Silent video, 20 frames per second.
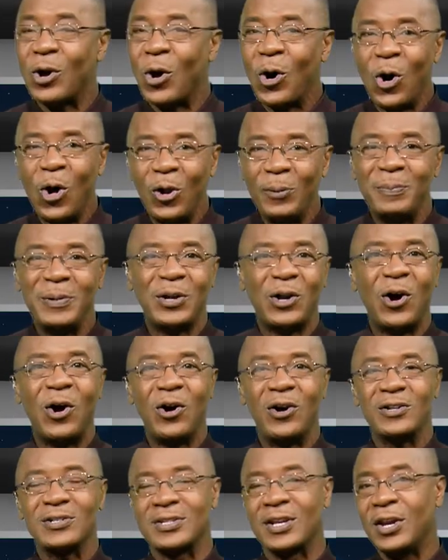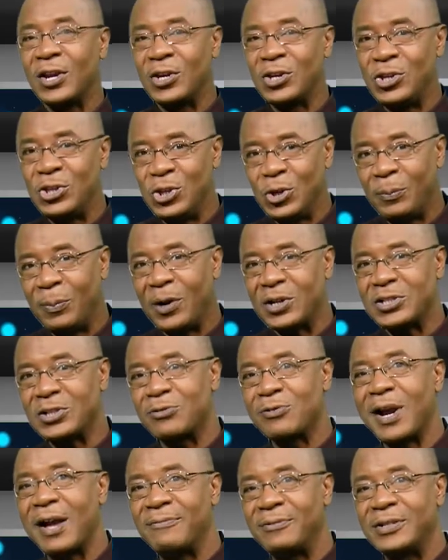all because you bought a
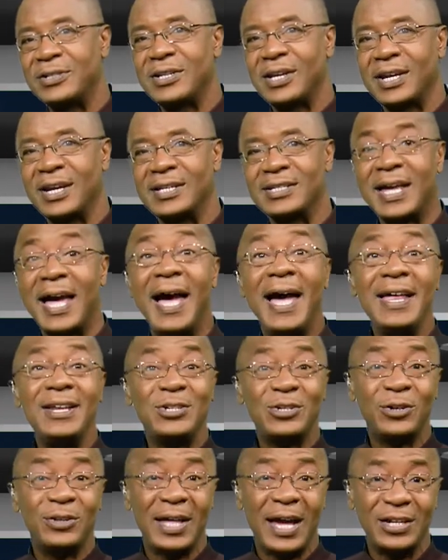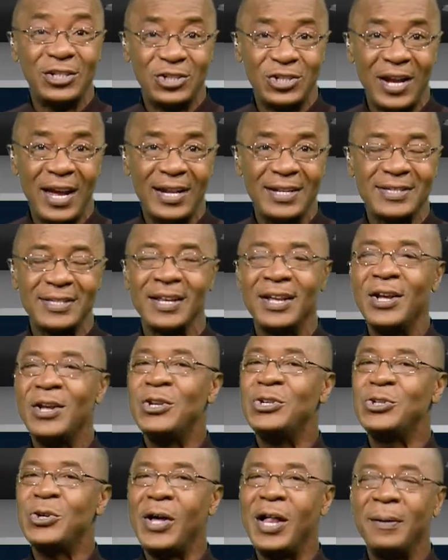raffle ticket and took that chance
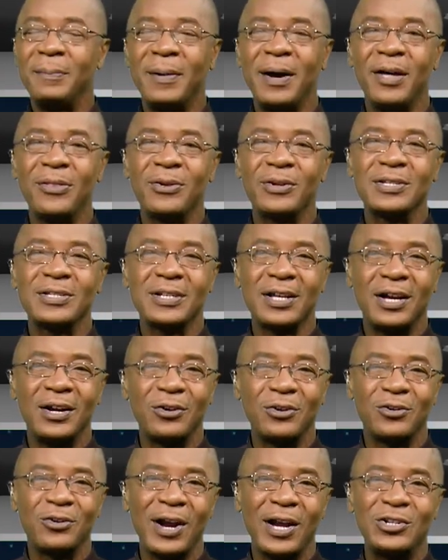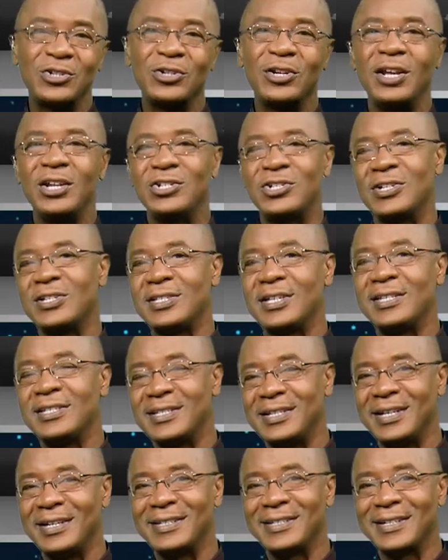to help others. Congratulations
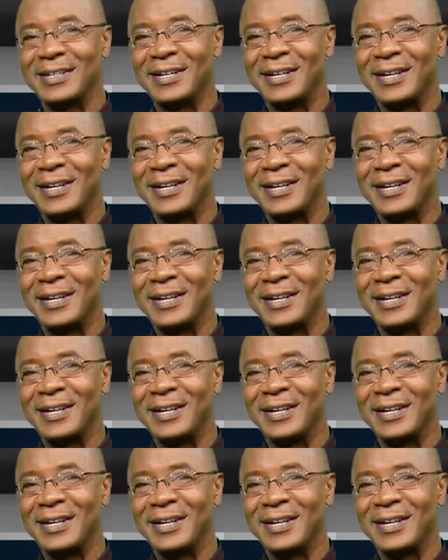indeed.